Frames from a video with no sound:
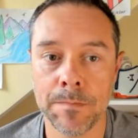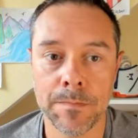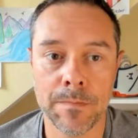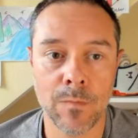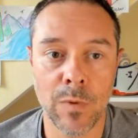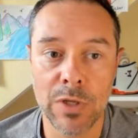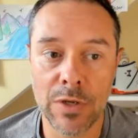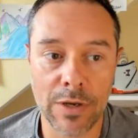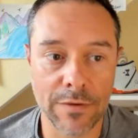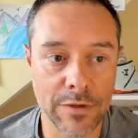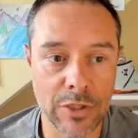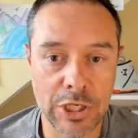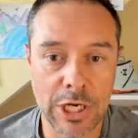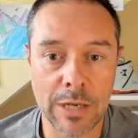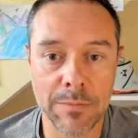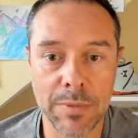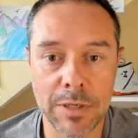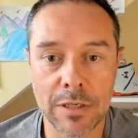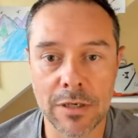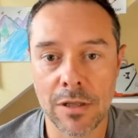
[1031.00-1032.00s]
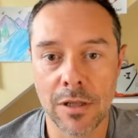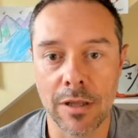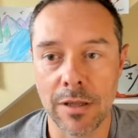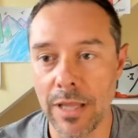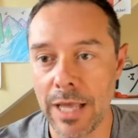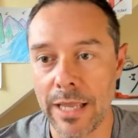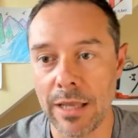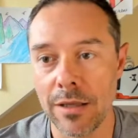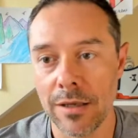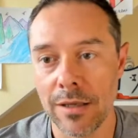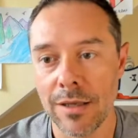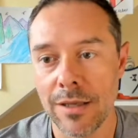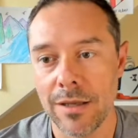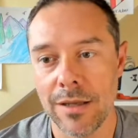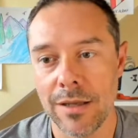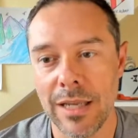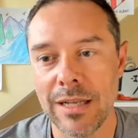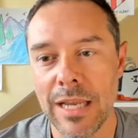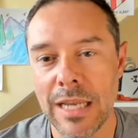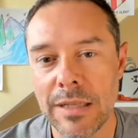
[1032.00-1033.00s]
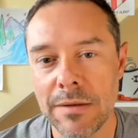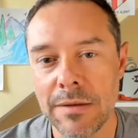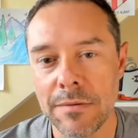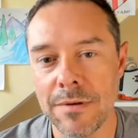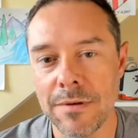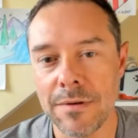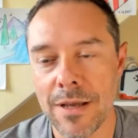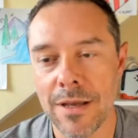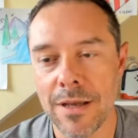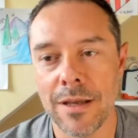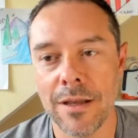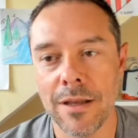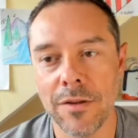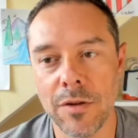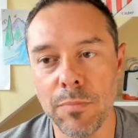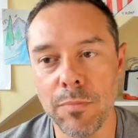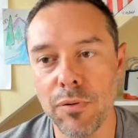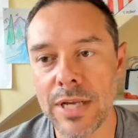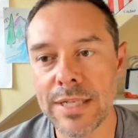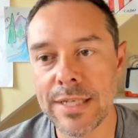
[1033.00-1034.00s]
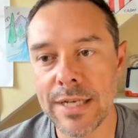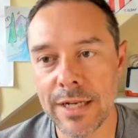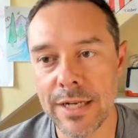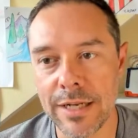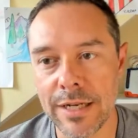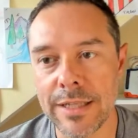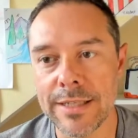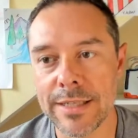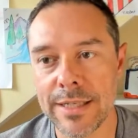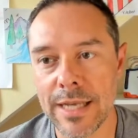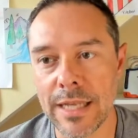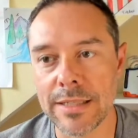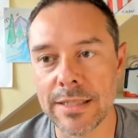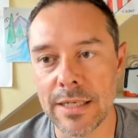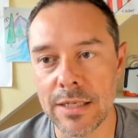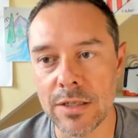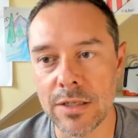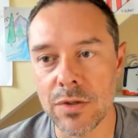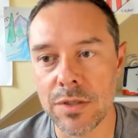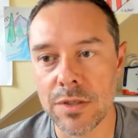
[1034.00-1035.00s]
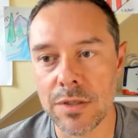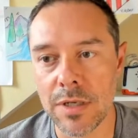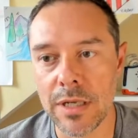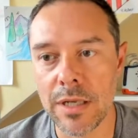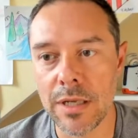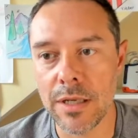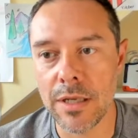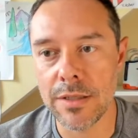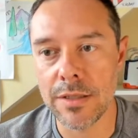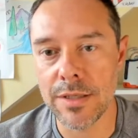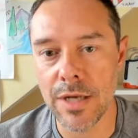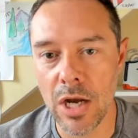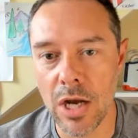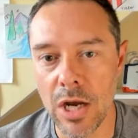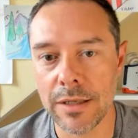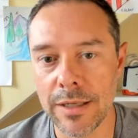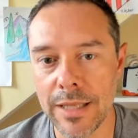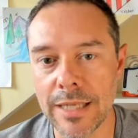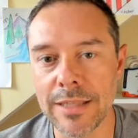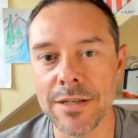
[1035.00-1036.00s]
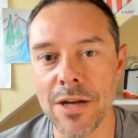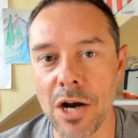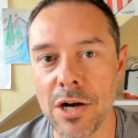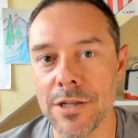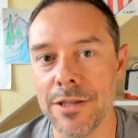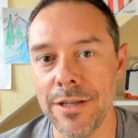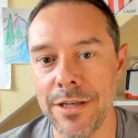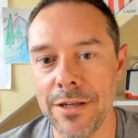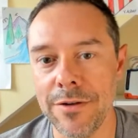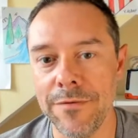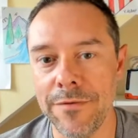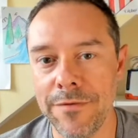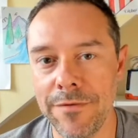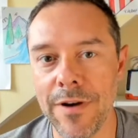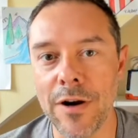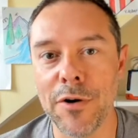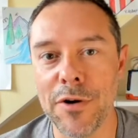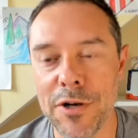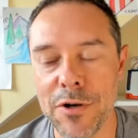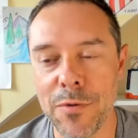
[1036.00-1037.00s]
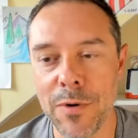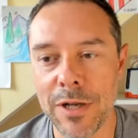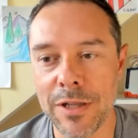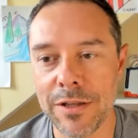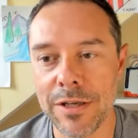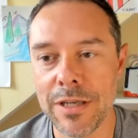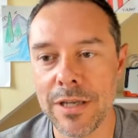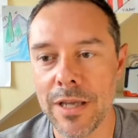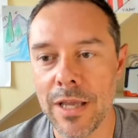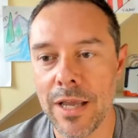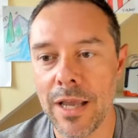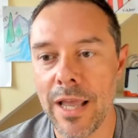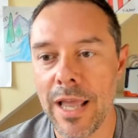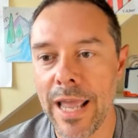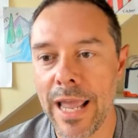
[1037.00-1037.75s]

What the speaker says: When you have a champion club, like the precedent it sets gets ugly very quickly.